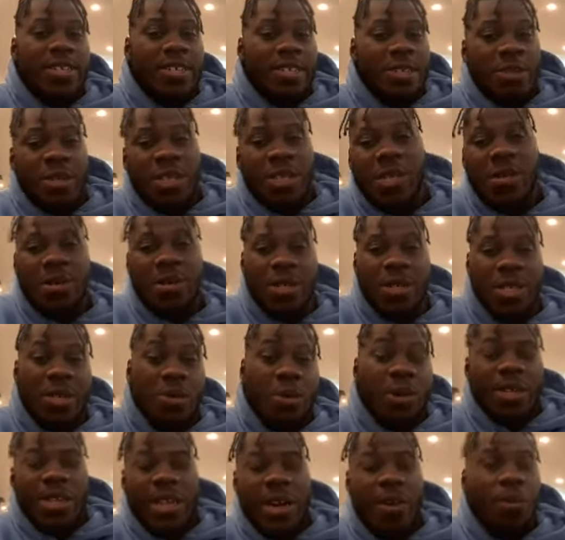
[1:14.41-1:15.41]
So she
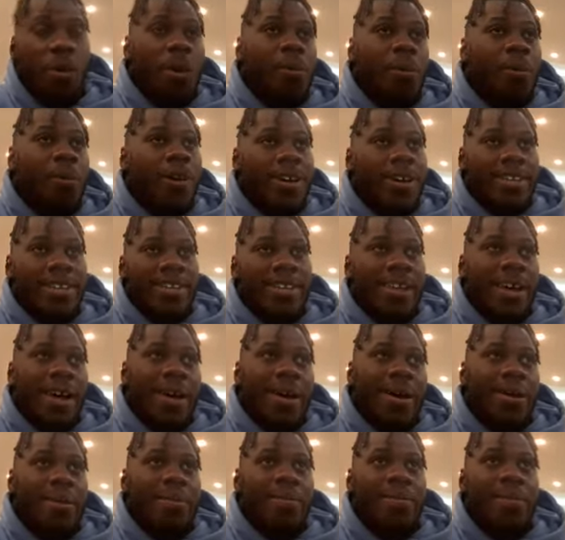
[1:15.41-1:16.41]
worked at Walmart at the
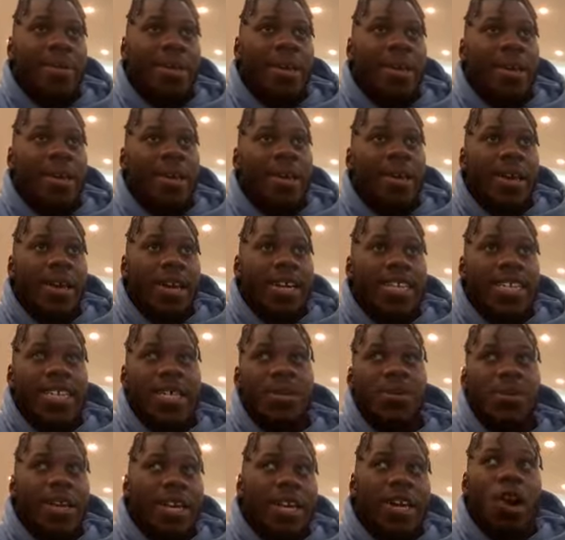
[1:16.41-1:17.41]
time, and she
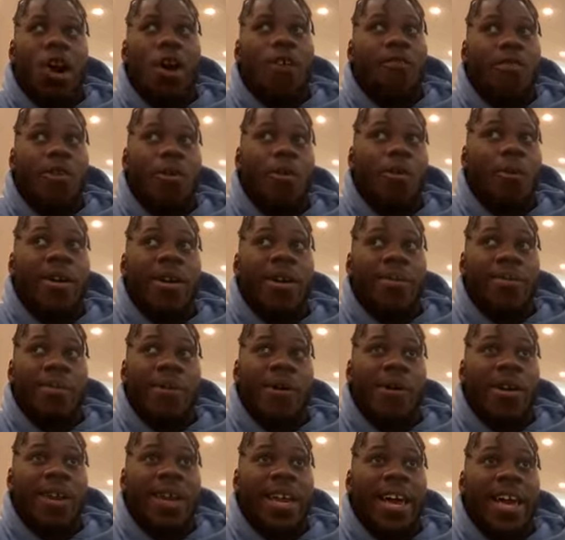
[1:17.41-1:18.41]
would get off of work,
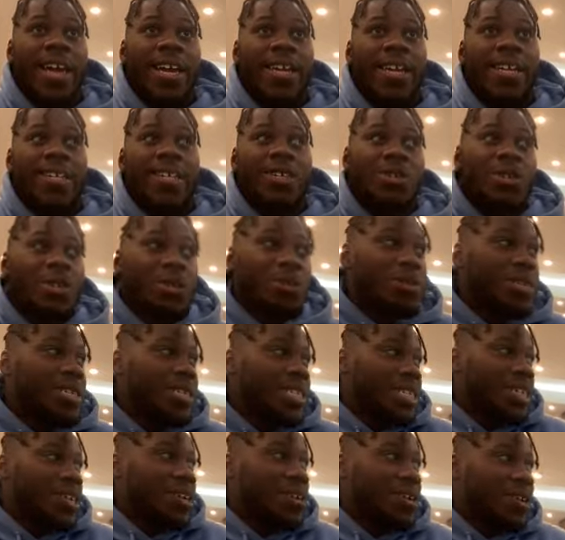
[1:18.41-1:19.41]
bro. And like as soon as we
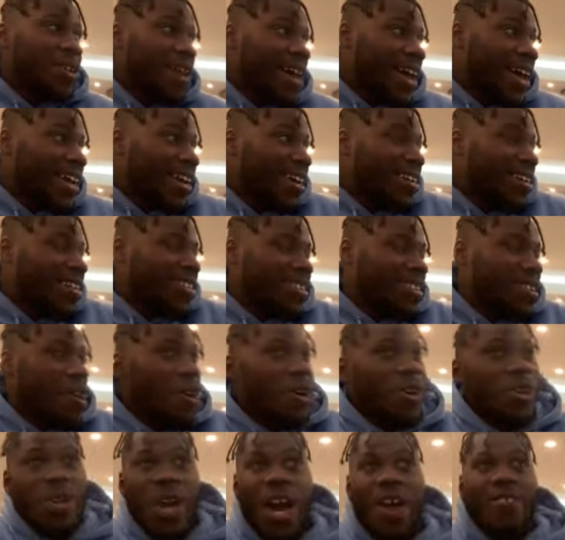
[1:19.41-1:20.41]
see her like
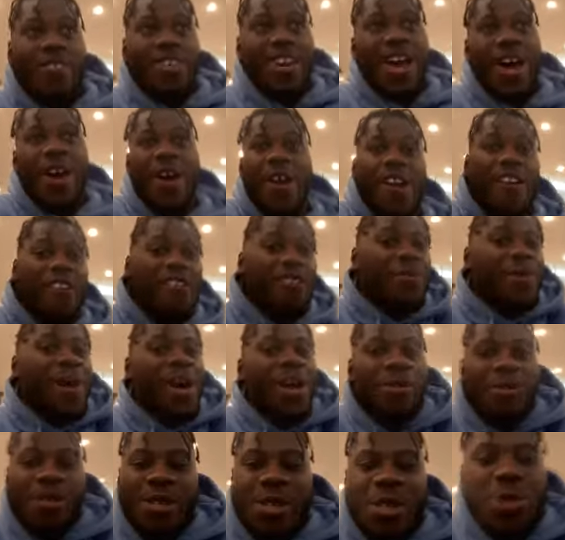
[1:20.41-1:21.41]
car driving out,
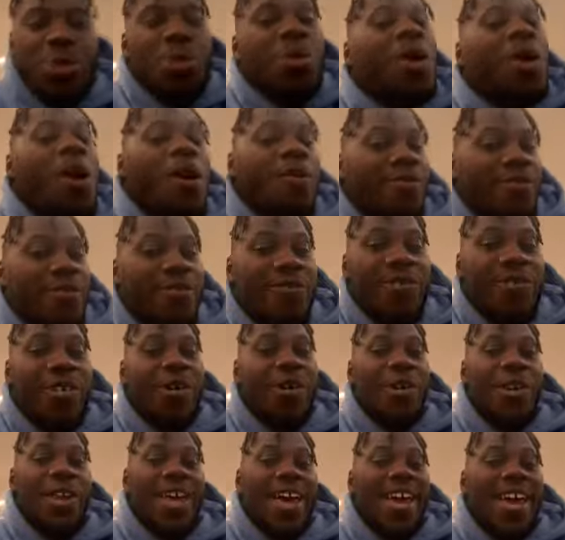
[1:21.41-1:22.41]
everybody would just run off the
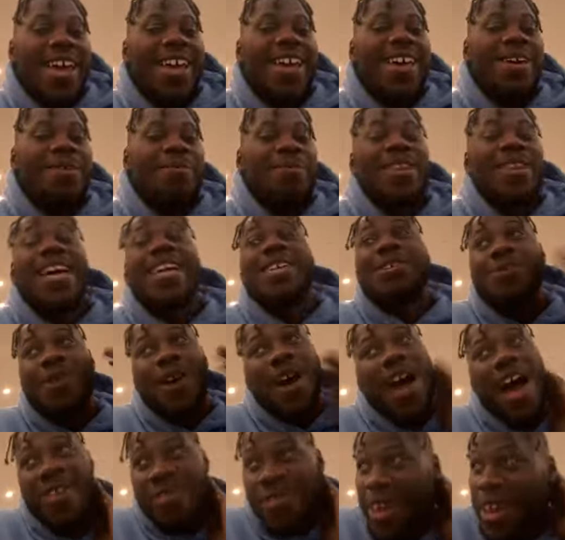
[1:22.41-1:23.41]
field. Like that's
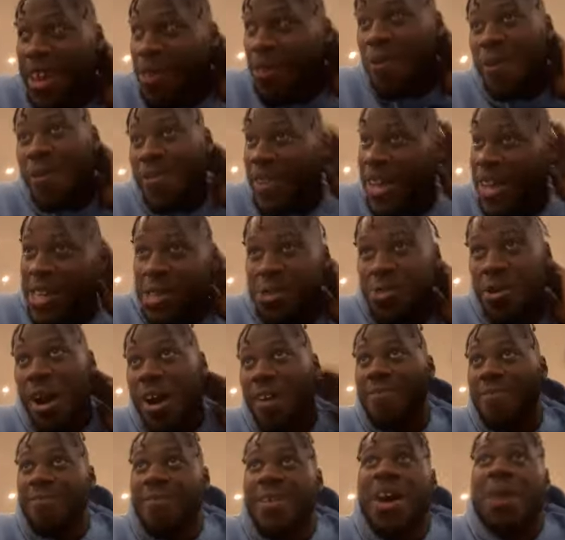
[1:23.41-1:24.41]
where
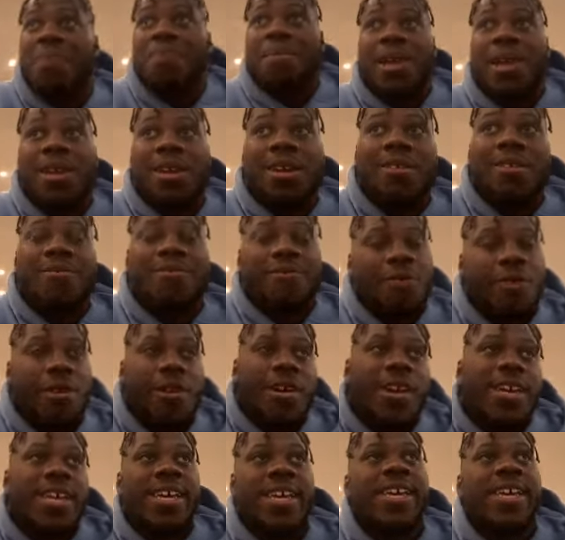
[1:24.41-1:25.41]
I found my love for
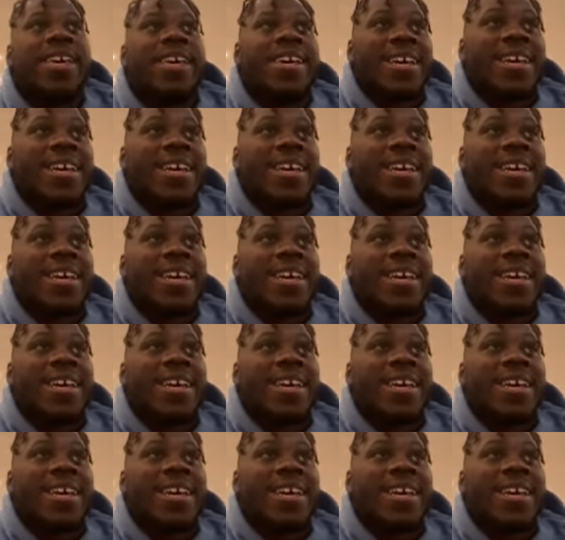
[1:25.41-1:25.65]
it.